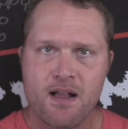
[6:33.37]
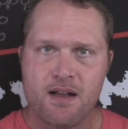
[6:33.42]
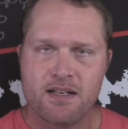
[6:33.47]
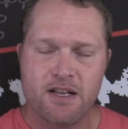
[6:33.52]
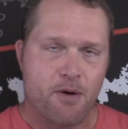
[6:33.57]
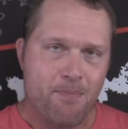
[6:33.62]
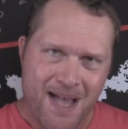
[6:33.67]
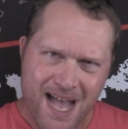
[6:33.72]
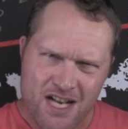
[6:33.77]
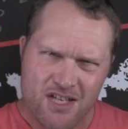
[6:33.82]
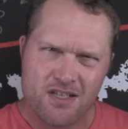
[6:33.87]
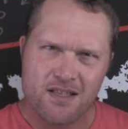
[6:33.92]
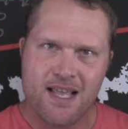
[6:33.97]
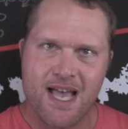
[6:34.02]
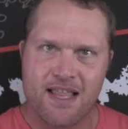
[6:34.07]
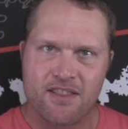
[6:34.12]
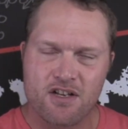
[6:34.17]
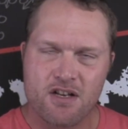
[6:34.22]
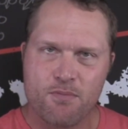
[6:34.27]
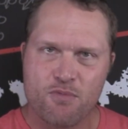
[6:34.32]
Now imagine
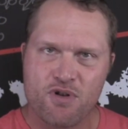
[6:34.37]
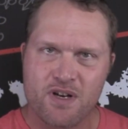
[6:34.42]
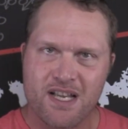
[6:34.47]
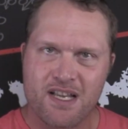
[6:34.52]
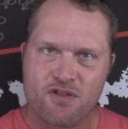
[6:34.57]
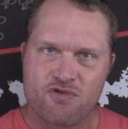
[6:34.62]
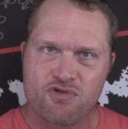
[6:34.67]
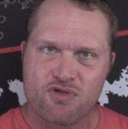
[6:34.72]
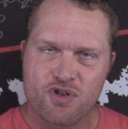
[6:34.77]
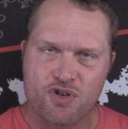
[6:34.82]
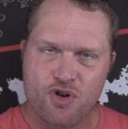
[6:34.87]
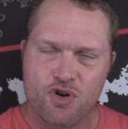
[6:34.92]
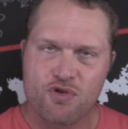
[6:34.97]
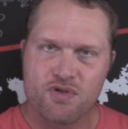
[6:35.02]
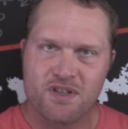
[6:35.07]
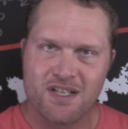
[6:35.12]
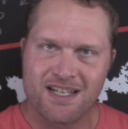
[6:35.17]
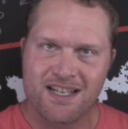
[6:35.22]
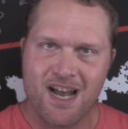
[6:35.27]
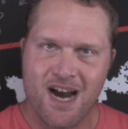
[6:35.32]
that, the number one recruit
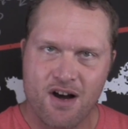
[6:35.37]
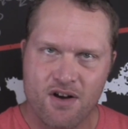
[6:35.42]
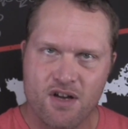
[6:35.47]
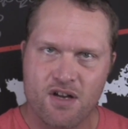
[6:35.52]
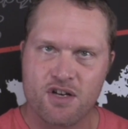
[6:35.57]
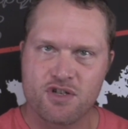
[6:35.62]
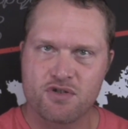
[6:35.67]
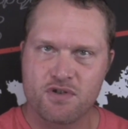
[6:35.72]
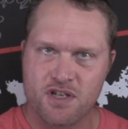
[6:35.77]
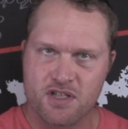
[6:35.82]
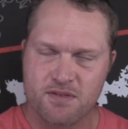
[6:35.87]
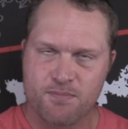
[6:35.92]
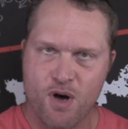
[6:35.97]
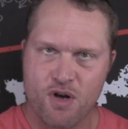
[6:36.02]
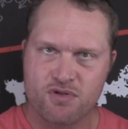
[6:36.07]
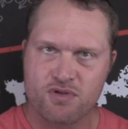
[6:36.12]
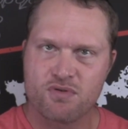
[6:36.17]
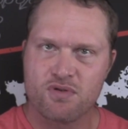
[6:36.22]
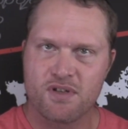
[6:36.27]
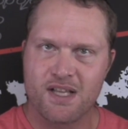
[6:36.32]
in the entire country at a small
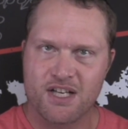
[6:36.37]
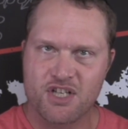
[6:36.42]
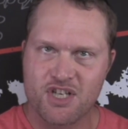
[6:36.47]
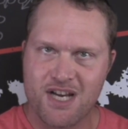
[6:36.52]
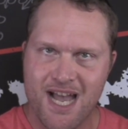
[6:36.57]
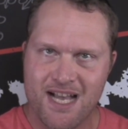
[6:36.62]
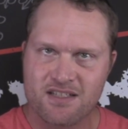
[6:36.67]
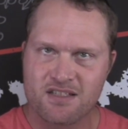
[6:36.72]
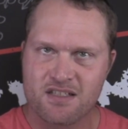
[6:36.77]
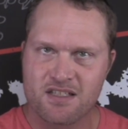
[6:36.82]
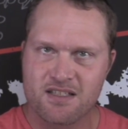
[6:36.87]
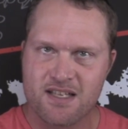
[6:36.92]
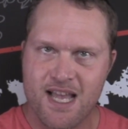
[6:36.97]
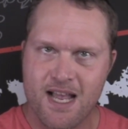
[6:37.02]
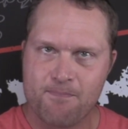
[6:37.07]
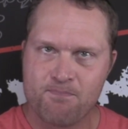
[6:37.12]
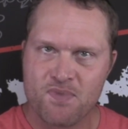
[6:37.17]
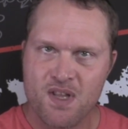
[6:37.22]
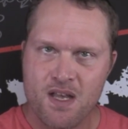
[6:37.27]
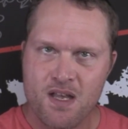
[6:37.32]
school like Jackson
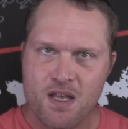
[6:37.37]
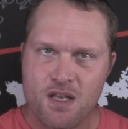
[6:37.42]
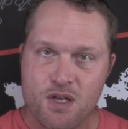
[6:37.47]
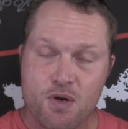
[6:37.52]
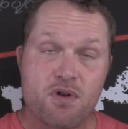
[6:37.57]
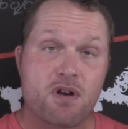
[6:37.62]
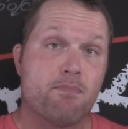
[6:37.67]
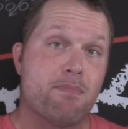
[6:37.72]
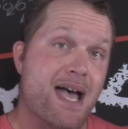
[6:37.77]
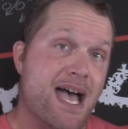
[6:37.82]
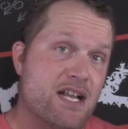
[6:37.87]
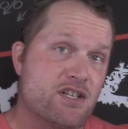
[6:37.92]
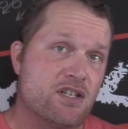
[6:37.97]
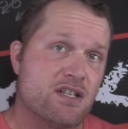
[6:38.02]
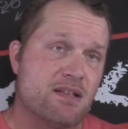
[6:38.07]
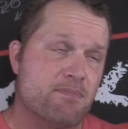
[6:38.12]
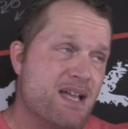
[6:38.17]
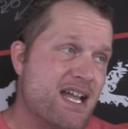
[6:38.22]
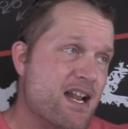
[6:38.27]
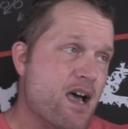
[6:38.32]
State. You would imagine
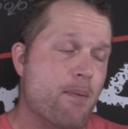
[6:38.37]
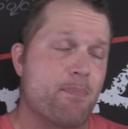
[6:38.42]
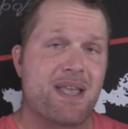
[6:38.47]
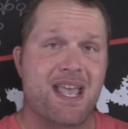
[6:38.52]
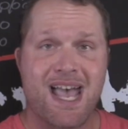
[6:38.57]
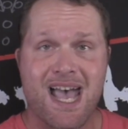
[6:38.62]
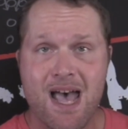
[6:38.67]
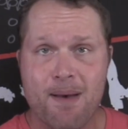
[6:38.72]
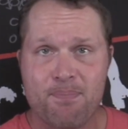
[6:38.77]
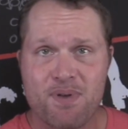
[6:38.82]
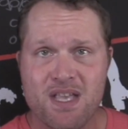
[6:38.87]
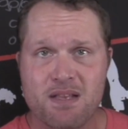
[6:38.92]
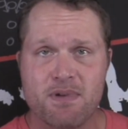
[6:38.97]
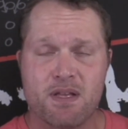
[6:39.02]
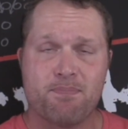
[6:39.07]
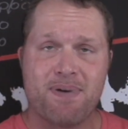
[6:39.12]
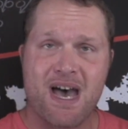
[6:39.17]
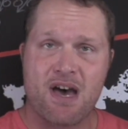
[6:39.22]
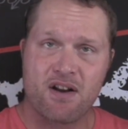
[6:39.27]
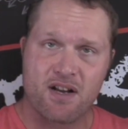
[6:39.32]
he may not be happy, he'd be
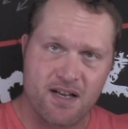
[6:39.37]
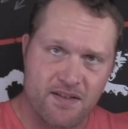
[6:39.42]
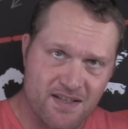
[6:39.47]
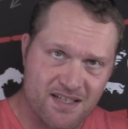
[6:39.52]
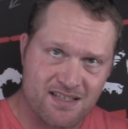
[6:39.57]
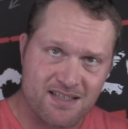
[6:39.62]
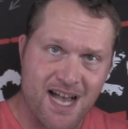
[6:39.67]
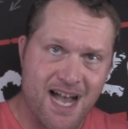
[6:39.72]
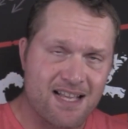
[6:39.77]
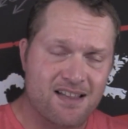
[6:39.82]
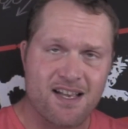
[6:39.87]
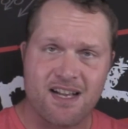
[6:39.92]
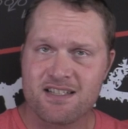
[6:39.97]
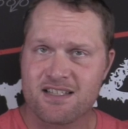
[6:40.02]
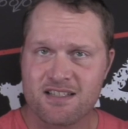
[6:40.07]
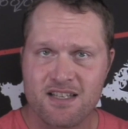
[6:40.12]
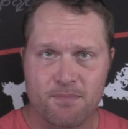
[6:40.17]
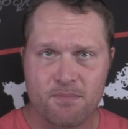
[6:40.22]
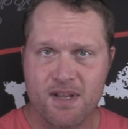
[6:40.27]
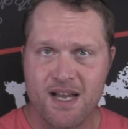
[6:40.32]
pouting on the sidelines,
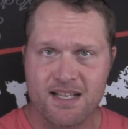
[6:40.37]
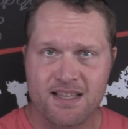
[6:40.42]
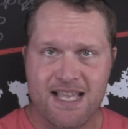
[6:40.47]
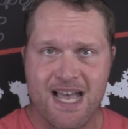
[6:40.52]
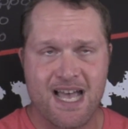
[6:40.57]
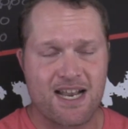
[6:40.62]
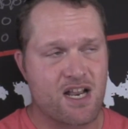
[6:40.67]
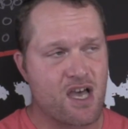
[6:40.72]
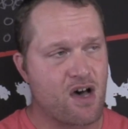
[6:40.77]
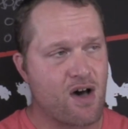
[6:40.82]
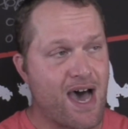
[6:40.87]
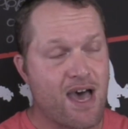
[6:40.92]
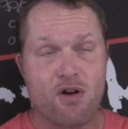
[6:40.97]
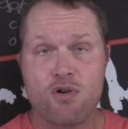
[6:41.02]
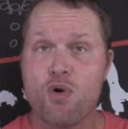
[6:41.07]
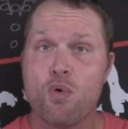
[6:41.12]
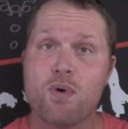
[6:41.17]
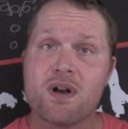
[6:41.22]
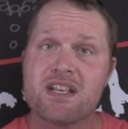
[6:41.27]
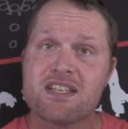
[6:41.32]
something like that. Now, I don't
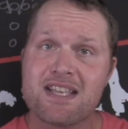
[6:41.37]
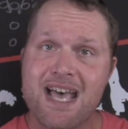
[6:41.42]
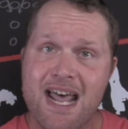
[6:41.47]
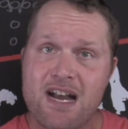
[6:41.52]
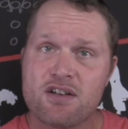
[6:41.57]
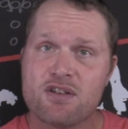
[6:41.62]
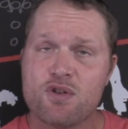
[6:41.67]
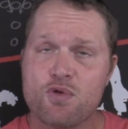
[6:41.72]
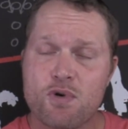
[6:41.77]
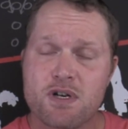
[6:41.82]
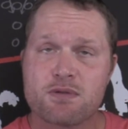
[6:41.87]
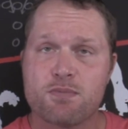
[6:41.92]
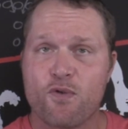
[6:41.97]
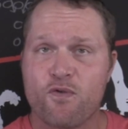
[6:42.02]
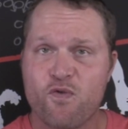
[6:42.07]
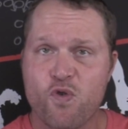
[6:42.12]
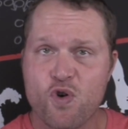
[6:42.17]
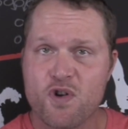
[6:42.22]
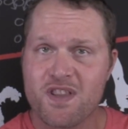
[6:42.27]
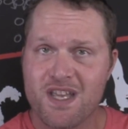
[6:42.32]
know what his attitude was
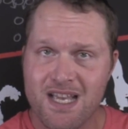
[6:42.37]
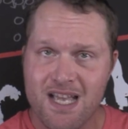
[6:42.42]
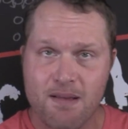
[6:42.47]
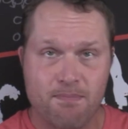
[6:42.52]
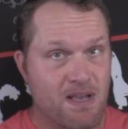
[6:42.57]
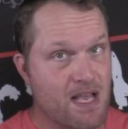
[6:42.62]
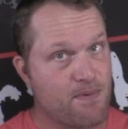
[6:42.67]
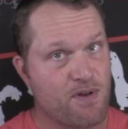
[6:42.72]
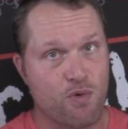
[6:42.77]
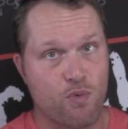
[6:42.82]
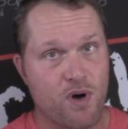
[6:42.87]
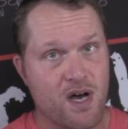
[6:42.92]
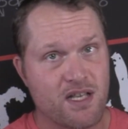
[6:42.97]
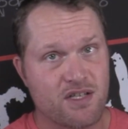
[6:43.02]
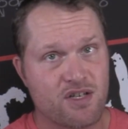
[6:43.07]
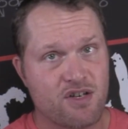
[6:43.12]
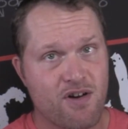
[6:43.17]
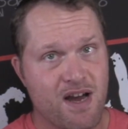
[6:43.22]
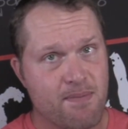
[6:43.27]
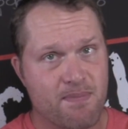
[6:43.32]
before the game. Maybe it was
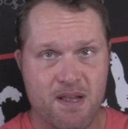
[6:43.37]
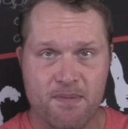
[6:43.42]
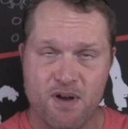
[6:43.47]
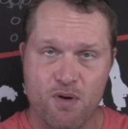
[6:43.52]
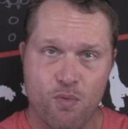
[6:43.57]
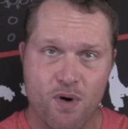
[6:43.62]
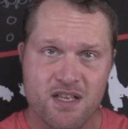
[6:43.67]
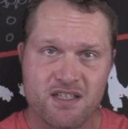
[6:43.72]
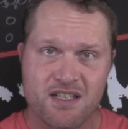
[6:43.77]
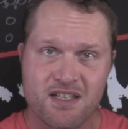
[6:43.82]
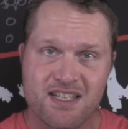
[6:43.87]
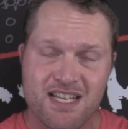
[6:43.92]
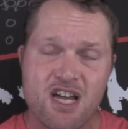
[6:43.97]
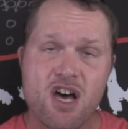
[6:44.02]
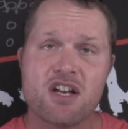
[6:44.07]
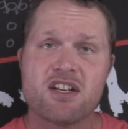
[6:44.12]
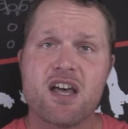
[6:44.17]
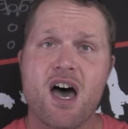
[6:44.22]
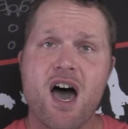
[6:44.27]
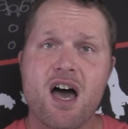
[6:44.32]
great, maybe it wasn't.
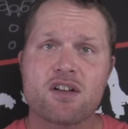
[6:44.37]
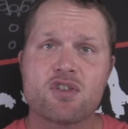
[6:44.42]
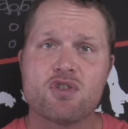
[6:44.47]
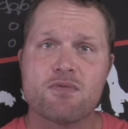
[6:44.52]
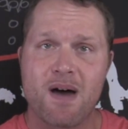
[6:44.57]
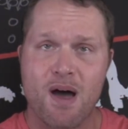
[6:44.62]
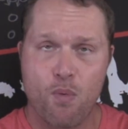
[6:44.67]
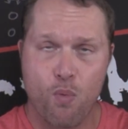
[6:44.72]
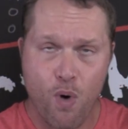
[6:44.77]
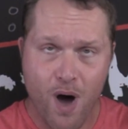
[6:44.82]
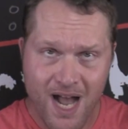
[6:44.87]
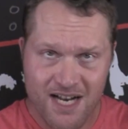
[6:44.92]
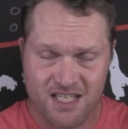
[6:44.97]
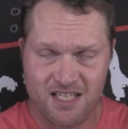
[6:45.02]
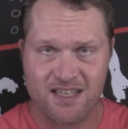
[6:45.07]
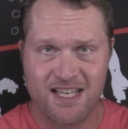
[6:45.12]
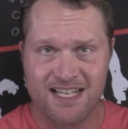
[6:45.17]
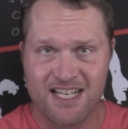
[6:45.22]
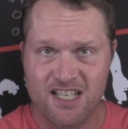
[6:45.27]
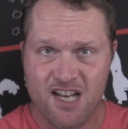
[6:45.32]
Deion talked to him. I
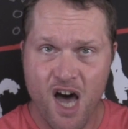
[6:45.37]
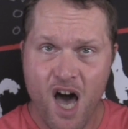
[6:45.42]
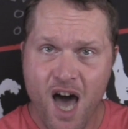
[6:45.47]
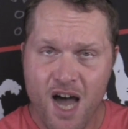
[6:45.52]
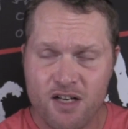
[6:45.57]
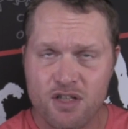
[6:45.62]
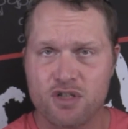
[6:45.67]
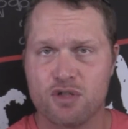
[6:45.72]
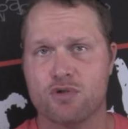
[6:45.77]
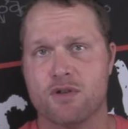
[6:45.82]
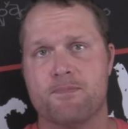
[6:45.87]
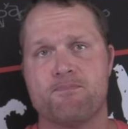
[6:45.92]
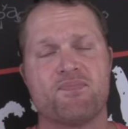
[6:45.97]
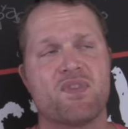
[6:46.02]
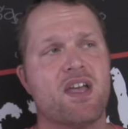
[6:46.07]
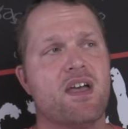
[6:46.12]
watched that. He talked to him.